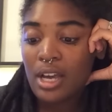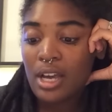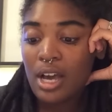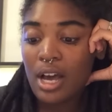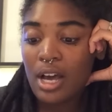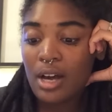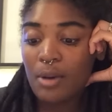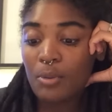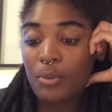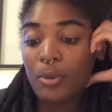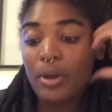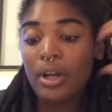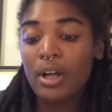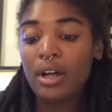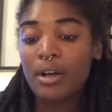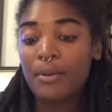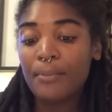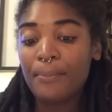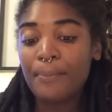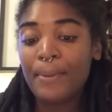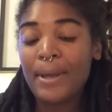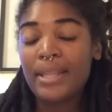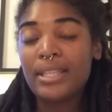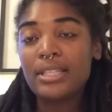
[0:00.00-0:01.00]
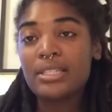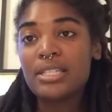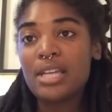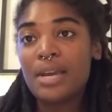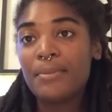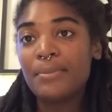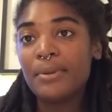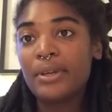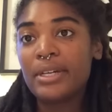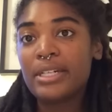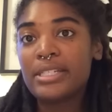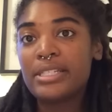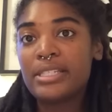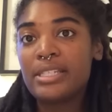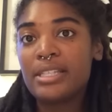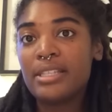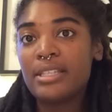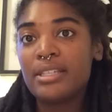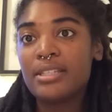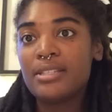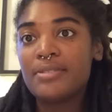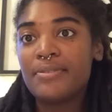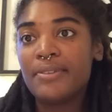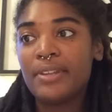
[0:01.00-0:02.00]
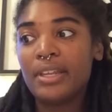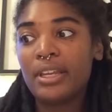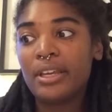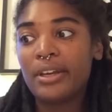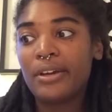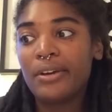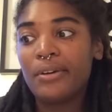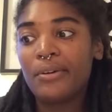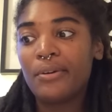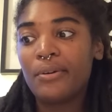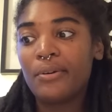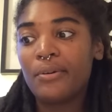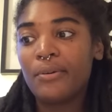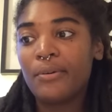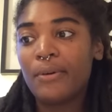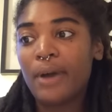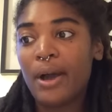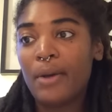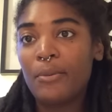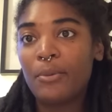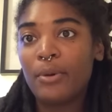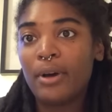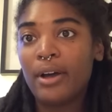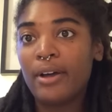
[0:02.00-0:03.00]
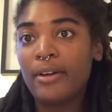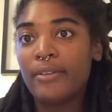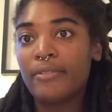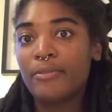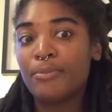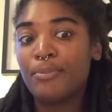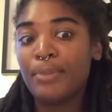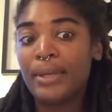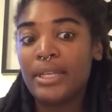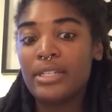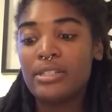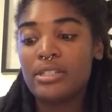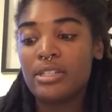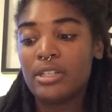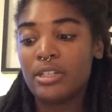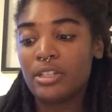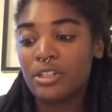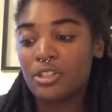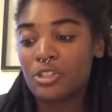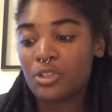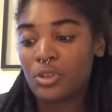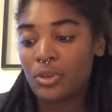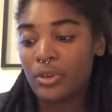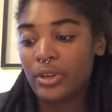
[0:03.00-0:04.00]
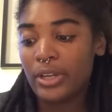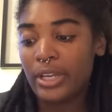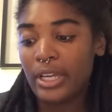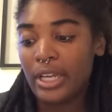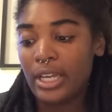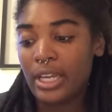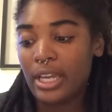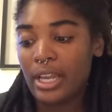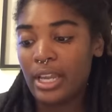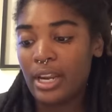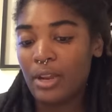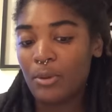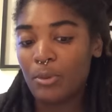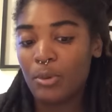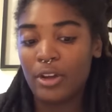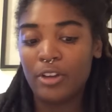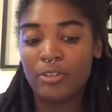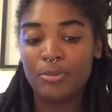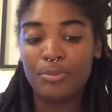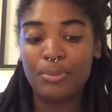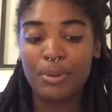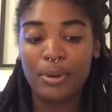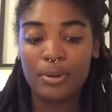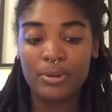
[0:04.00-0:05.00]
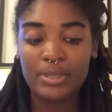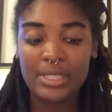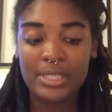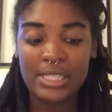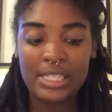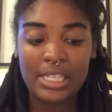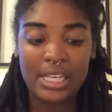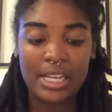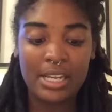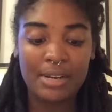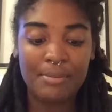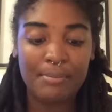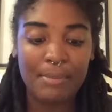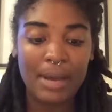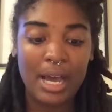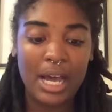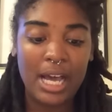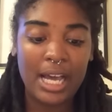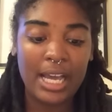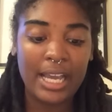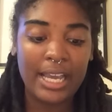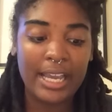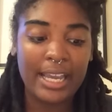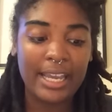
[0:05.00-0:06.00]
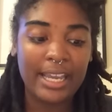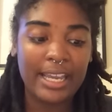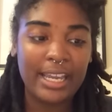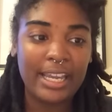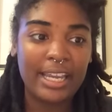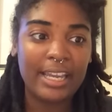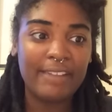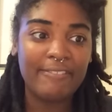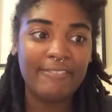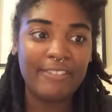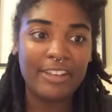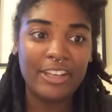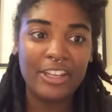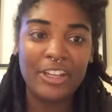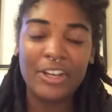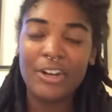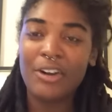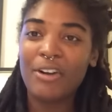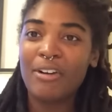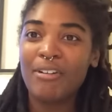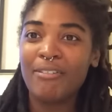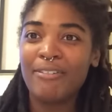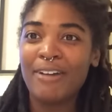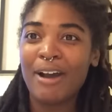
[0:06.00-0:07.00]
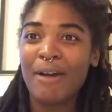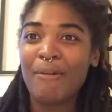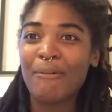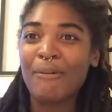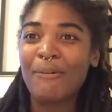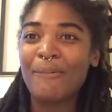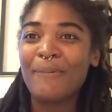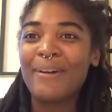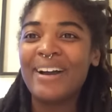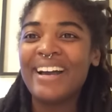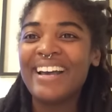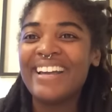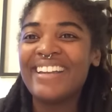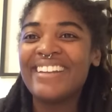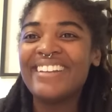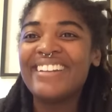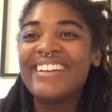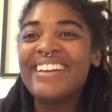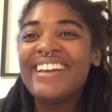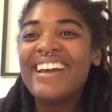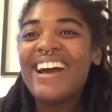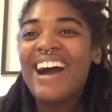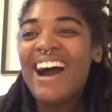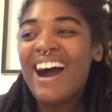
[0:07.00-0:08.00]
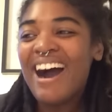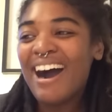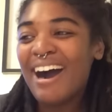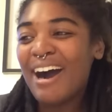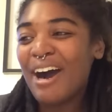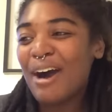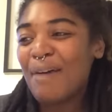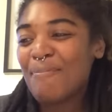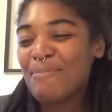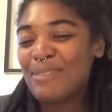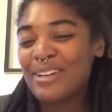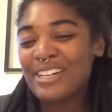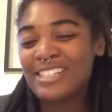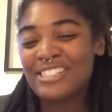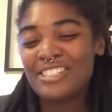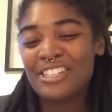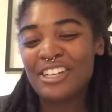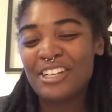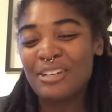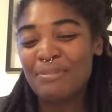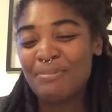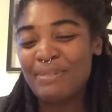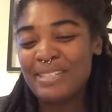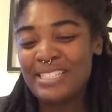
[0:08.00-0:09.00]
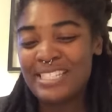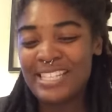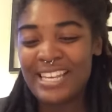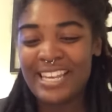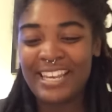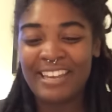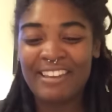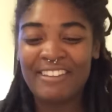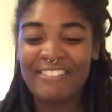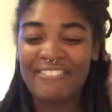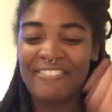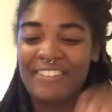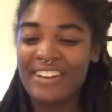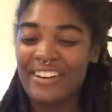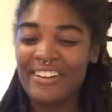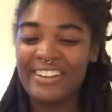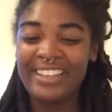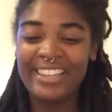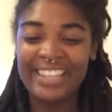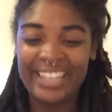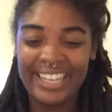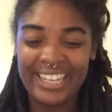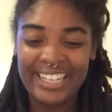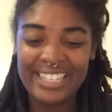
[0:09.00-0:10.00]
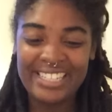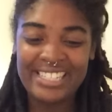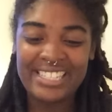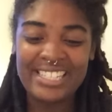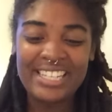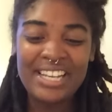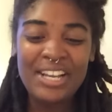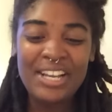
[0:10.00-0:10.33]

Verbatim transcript: uh, well, by the time you guys see this video, I will have been to Detroit and I will have posted my video of how it went. Um, you guys are going to be seeing it very late,